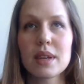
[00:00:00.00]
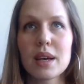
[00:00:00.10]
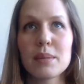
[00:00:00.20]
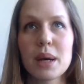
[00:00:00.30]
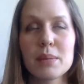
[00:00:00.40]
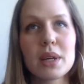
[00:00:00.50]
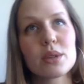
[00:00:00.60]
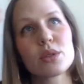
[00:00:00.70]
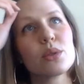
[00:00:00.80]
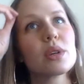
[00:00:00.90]
I'm
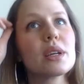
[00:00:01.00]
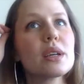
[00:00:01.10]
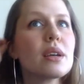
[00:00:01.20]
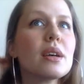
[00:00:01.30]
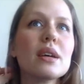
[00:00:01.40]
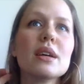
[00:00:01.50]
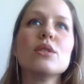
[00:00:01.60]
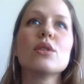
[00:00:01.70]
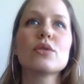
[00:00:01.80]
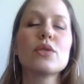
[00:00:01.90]
now talking
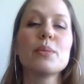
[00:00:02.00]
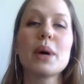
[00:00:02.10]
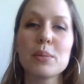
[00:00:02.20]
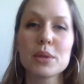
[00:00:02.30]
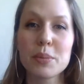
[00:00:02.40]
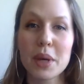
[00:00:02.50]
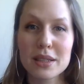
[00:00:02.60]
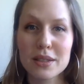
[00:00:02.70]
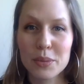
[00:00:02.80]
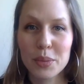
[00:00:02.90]
not from my
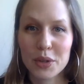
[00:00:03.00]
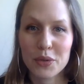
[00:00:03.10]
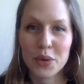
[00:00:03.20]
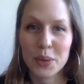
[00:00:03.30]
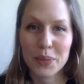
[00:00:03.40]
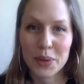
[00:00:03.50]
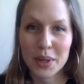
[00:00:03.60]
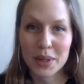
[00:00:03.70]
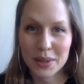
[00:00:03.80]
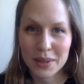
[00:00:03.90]
perspective, but from
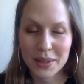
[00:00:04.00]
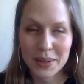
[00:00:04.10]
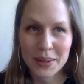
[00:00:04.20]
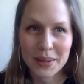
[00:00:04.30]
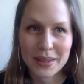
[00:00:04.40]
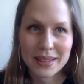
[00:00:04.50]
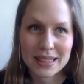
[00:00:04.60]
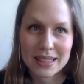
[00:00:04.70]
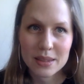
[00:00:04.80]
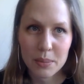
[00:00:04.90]
the
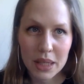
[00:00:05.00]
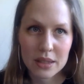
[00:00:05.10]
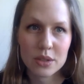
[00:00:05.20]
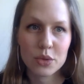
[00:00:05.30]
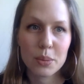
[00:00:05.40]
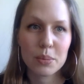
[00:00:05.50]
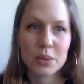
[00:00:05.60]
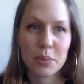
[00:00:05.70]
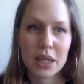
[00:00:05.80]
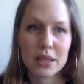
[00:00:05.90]
mainstream
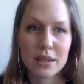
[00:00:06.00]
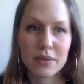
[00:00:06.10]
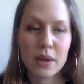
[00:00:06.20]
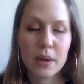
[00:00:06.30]
perspective.